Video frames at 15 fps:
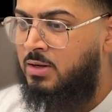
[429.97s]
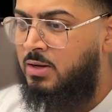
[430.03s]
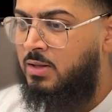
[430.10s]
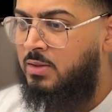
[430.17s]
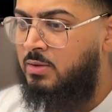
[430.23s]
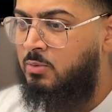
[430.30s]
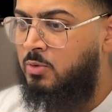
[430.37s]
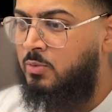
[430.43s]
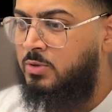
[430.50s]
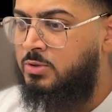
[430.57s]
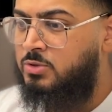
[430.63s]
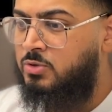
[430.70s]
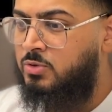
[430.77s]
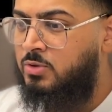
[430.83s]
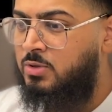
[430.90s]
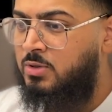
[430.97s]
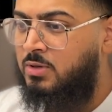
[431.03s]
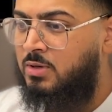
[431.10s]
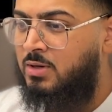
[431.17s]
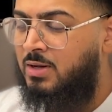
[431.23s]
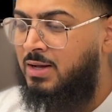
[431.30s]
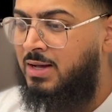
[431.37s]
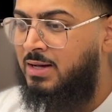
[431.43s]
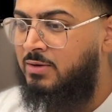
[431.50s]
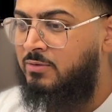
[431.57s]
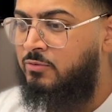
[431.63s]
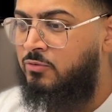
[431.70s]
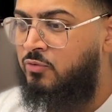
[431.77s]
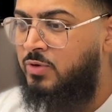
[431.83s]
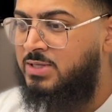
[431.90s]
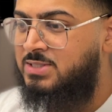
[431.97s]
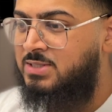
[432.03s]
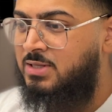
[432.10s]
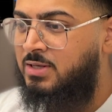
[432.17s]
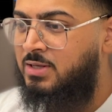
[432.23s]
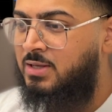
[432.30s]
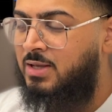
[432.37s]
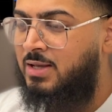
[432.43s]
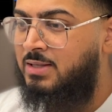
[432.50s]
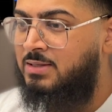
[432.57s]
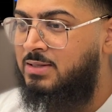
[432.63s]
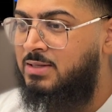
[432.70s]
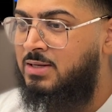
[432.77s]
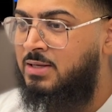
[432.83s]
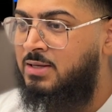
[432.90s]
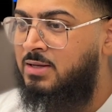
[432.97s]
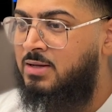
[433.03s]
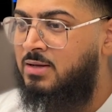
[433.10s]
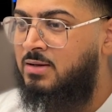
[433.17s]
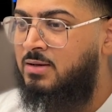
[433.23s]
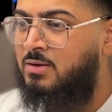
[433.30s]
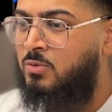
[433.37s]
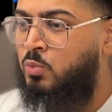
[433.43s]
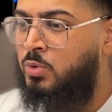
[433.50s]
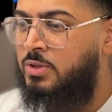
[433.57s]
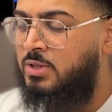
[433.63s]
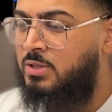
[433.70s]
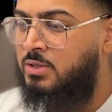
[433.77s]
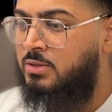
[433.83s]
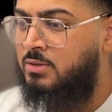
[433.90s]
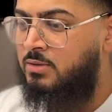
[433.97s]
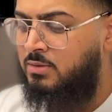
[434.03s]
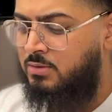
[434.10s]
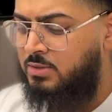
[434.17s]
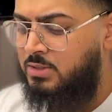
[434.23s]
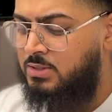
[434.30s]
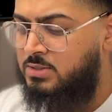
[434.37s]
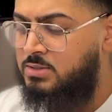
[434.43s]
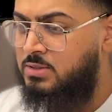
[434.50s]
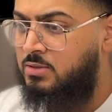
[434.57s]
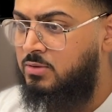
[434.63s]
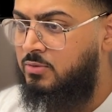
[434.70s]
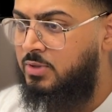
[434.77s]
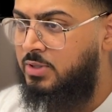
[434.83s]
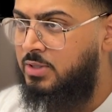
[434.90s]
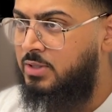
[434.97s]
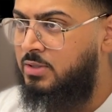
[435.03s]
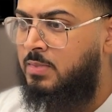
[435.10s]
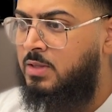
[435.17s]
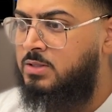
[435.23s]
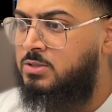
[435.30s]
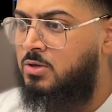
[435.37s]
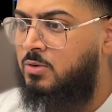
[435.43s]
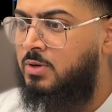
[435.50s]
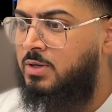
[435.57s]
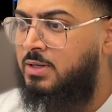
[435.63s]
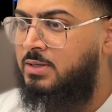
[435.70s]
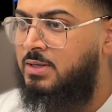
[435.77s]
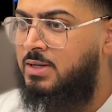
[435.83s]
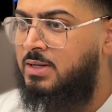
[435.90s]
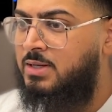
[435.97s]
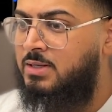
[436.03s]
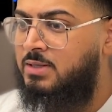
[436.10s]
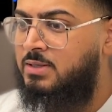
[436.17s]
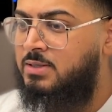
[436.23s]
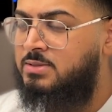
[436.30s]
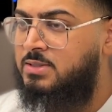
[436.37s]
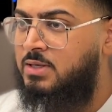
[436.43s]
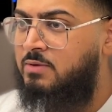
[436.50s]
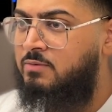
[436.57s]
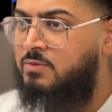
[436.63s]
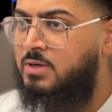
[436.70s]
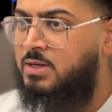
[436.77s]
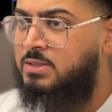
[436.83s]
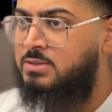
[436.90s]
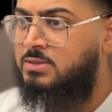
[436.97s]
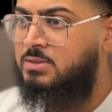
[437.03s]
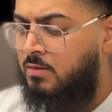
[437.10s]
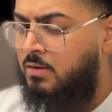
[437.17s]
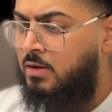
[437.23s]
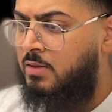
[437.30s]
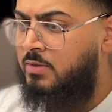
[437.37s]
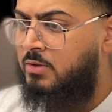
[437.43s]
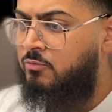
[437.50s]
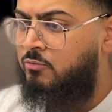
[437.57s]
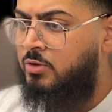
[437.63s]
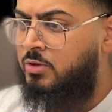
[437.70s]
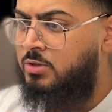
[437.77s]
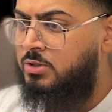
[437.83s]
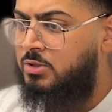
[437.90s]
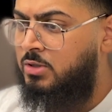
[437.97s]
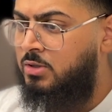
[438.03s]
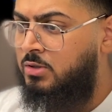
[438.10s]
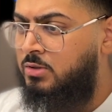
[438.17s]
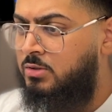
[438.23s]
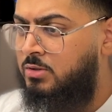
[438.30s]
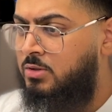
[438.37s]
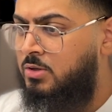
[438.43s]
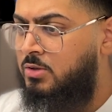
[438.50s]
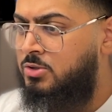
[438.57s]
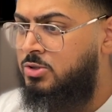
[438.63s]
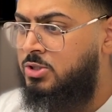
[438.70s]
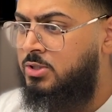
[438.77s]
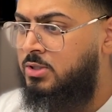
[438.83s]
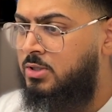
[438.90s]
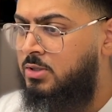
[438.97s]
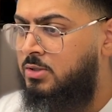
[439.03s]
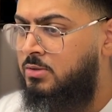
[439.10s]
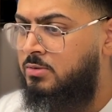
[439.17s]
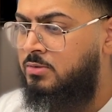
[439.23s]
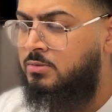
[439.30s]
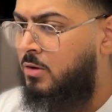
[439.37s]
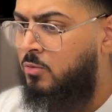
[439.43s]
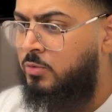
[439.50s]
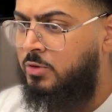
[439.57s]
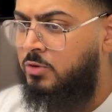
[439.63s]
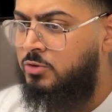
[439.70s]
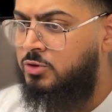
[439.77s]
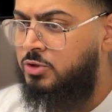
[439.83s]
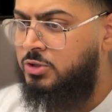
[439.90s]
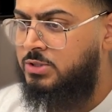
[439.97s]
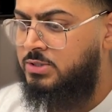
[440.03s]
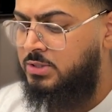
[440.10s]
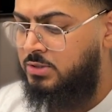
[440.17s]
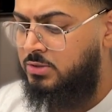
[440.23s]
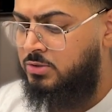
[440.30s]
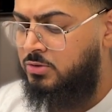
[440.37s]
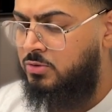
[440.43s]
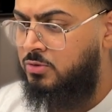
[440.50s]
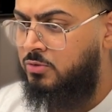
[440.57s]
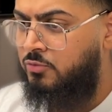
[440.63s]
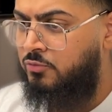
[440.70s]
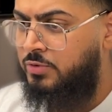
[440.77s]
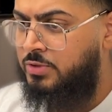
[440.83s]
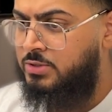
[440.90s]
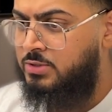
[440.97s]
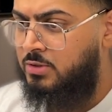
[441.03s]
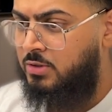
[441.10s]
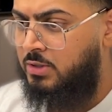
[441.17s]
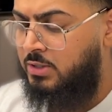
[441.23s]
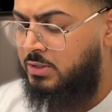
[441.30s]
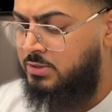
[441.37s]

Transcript: And then we want to have REST link and link within this array. Let's go ahead and save that and then run yarn code gen again. We also just need to restart our